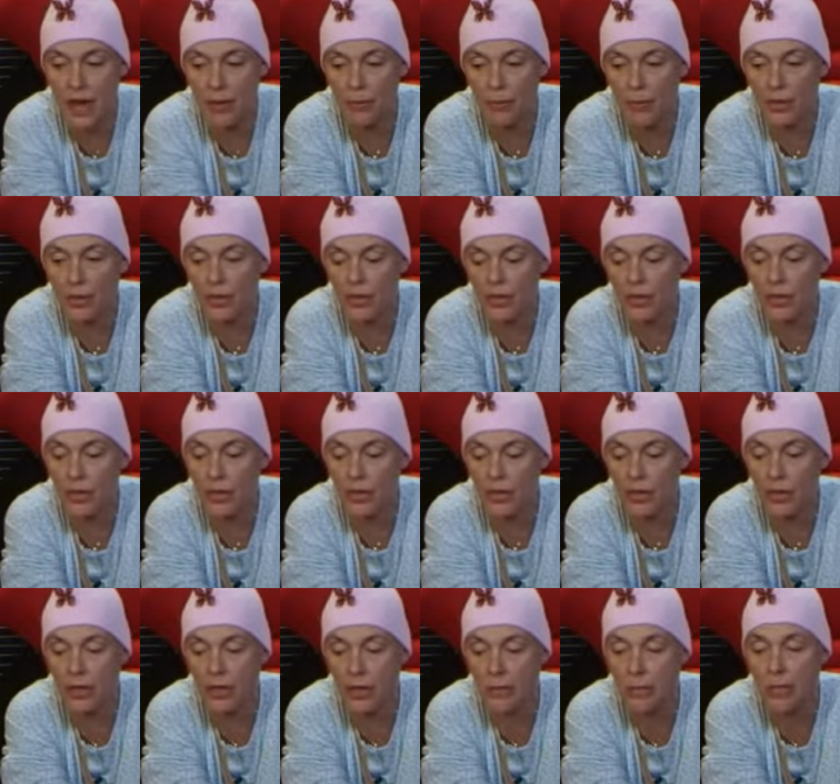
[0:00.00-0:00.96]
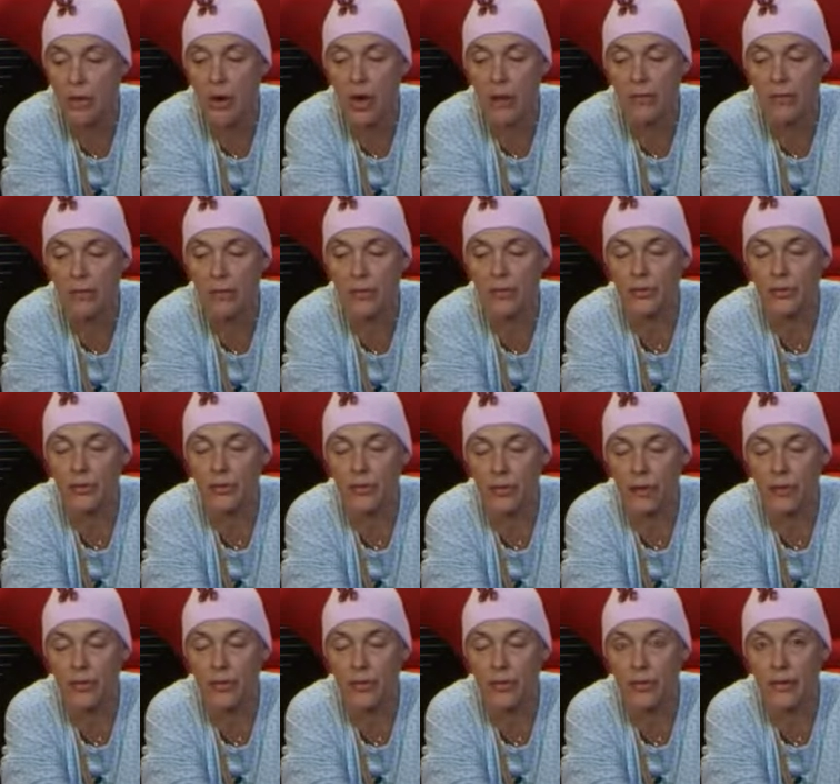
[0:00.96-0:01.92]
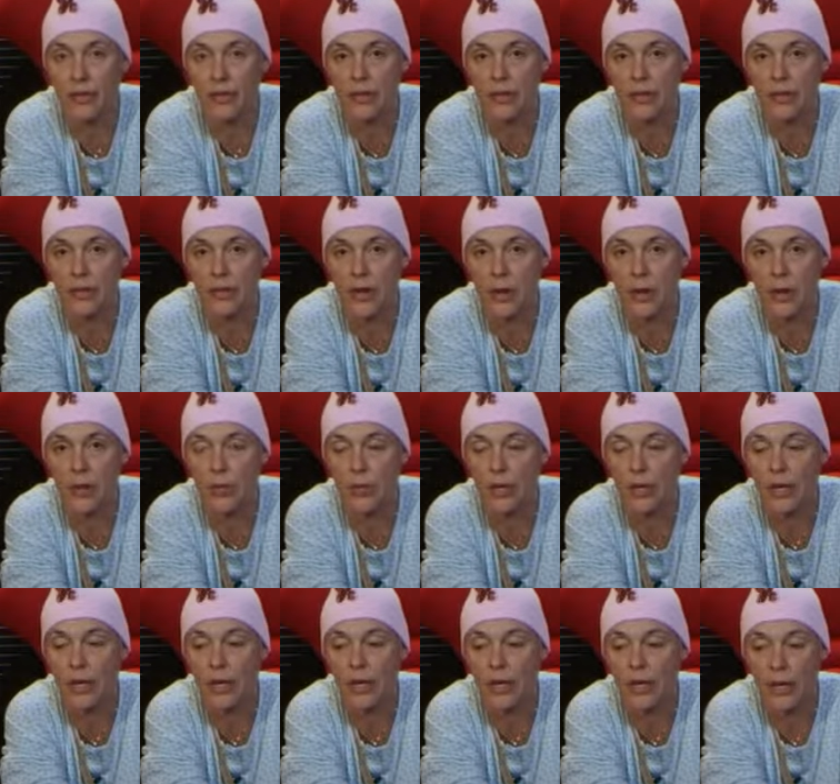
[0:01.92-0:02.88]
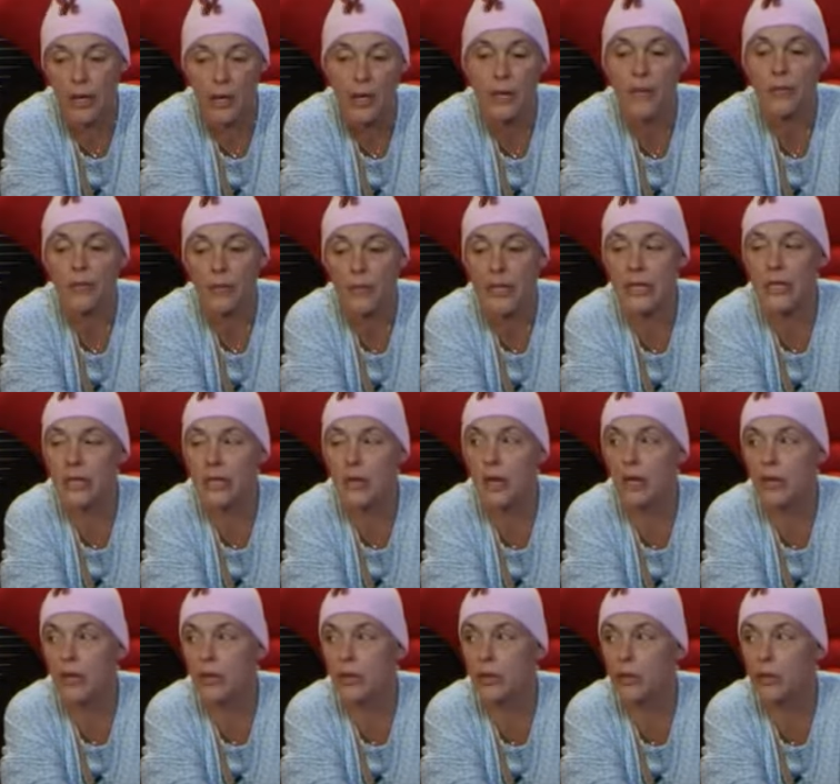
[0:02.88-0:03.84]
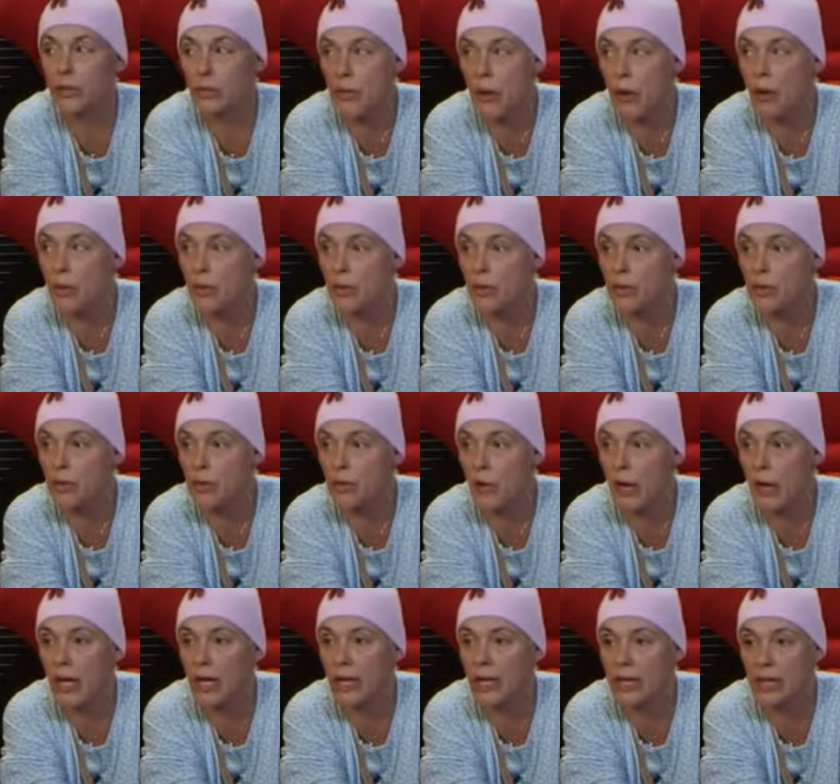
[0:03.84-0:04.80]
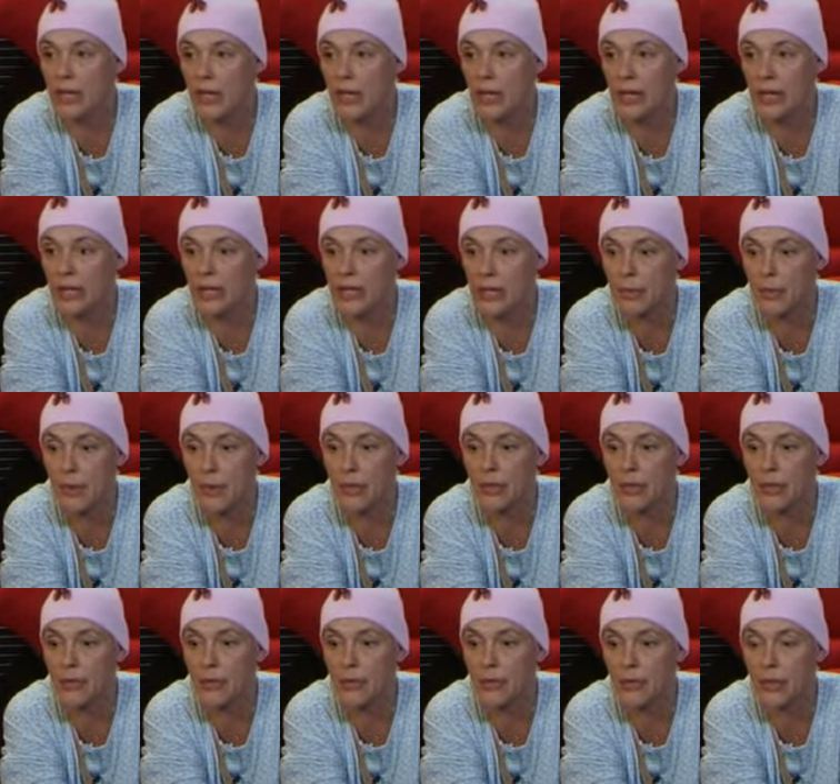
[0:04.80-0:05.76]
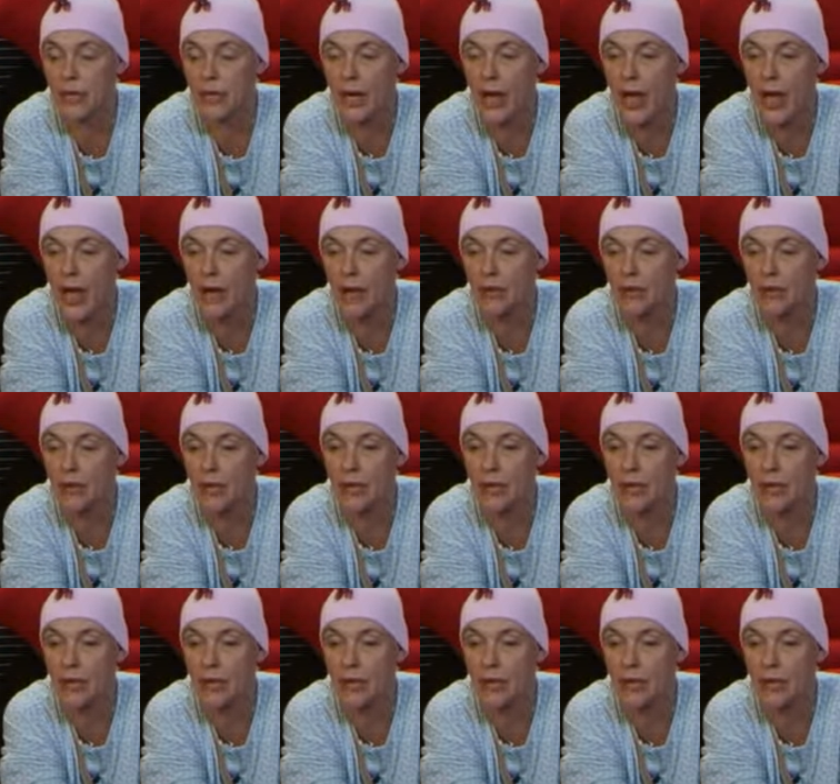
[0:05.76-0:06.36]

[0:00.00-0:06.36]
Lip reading: But it's certainly a problem of his, you know, that he's got those moments where he's like, he's about to freak out.